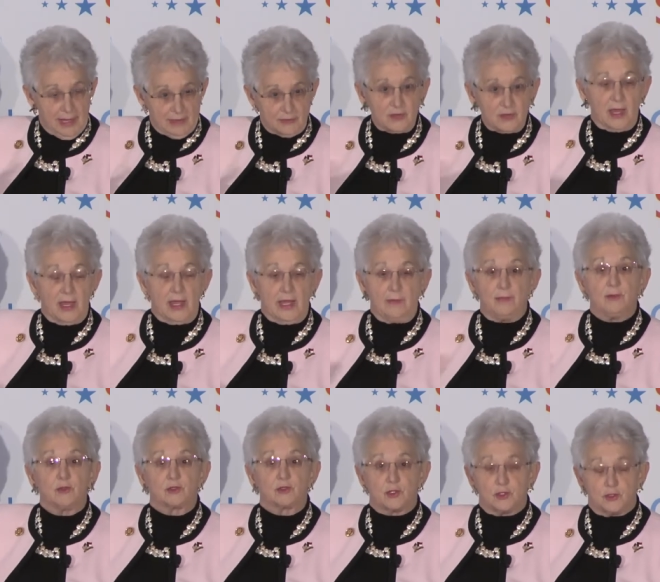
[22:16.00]
as
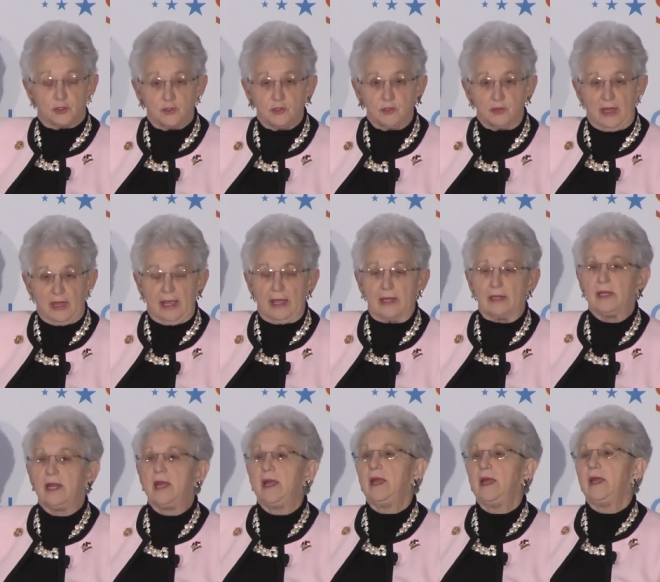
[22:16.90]
able to do that.
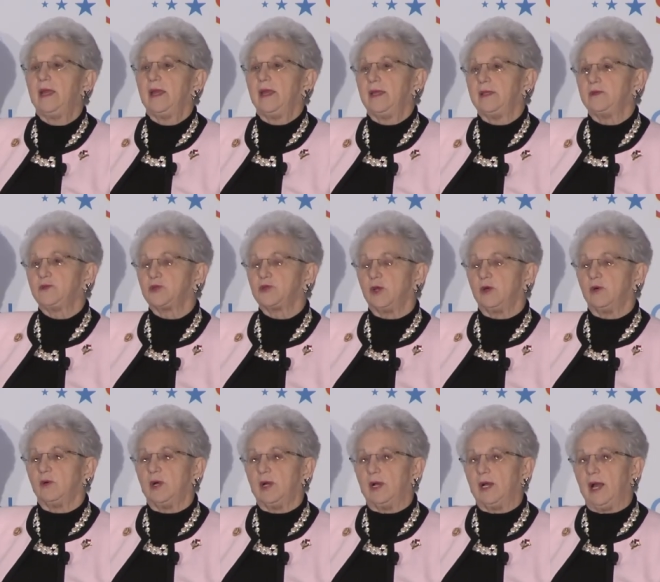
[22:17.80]
And
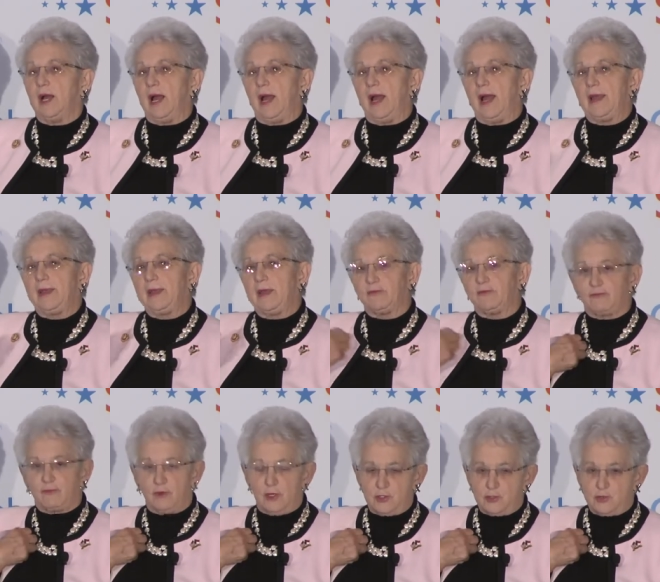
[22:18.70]
so I get
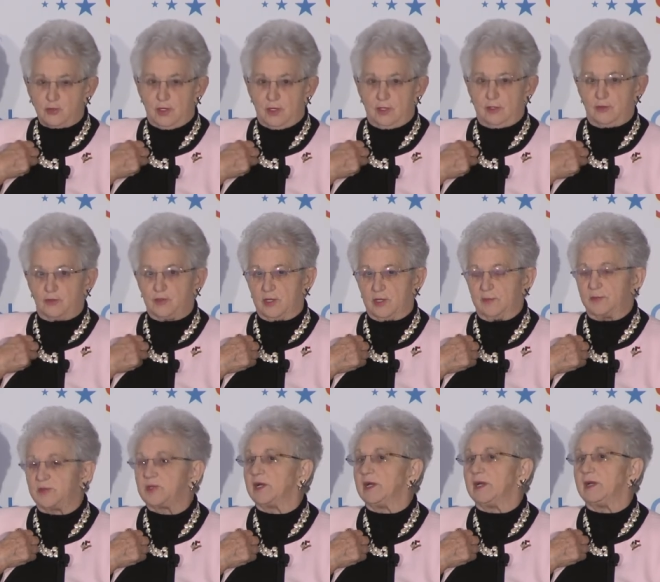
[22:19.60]
frustrated
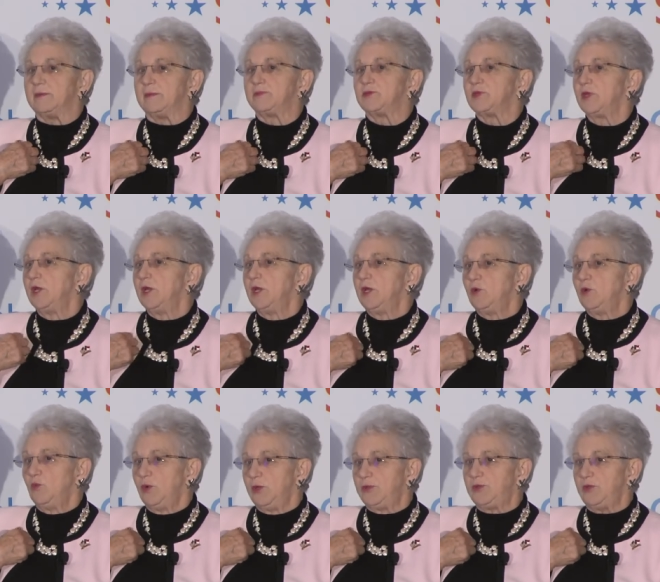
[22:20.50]
sometimes
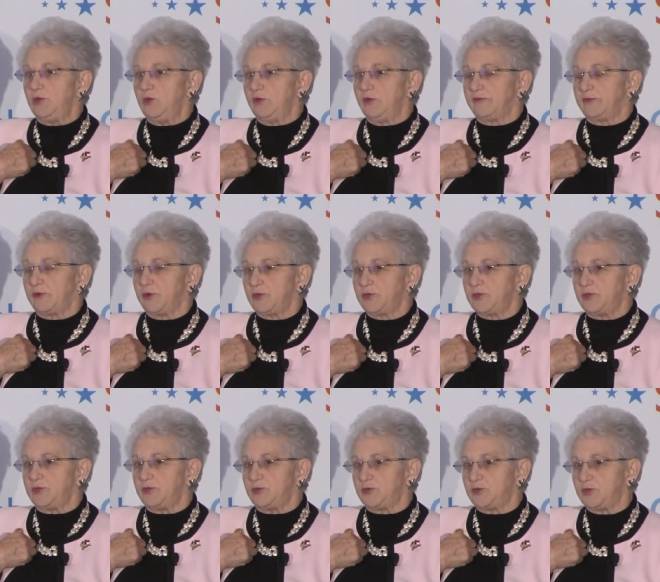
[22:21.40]
with the
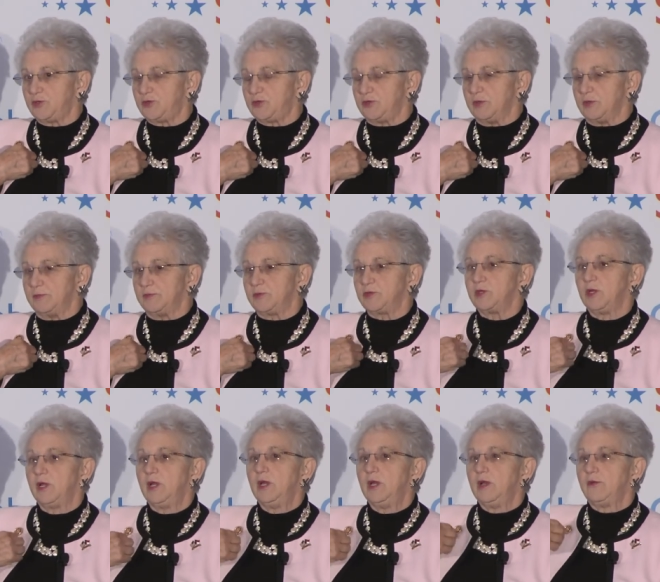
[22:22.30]
university systems
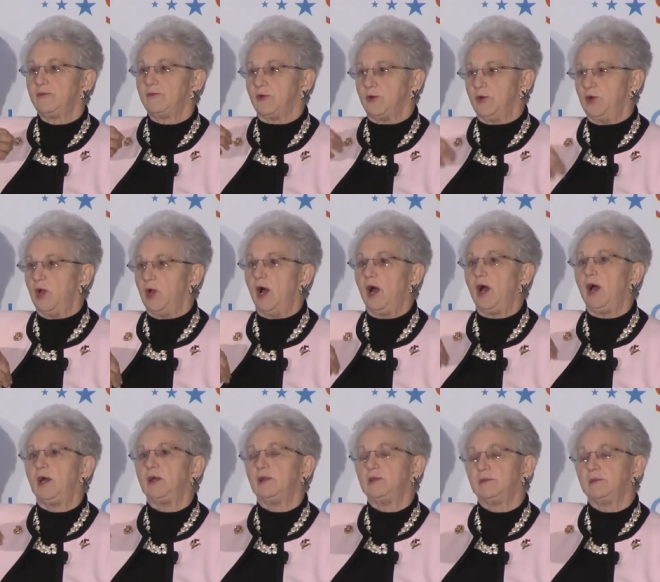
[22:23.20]
for
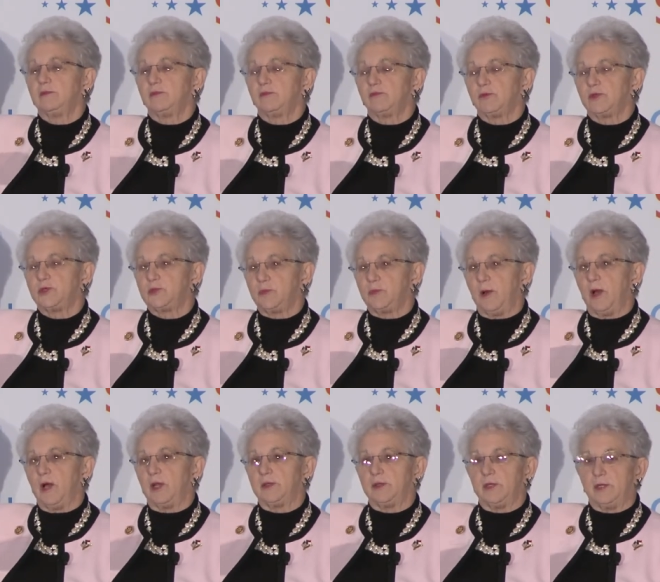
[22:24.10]
not
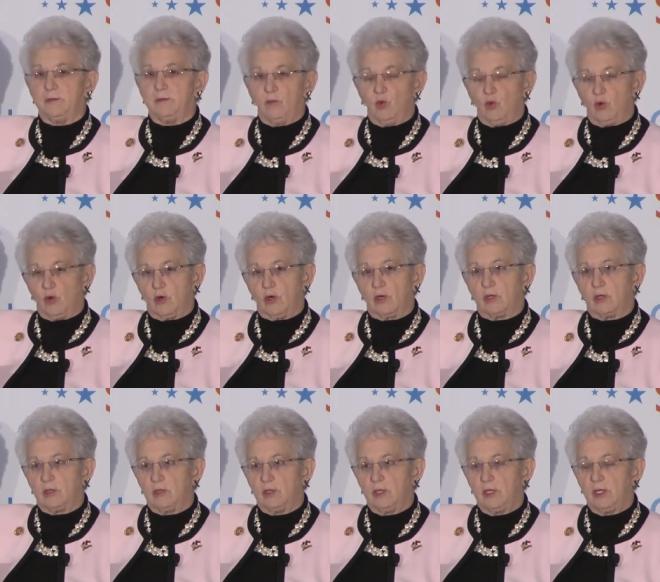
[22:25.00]
responding
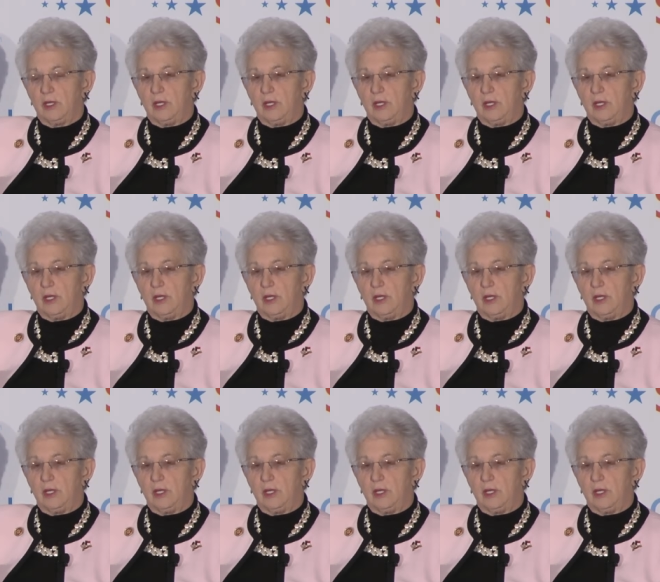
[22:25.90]
more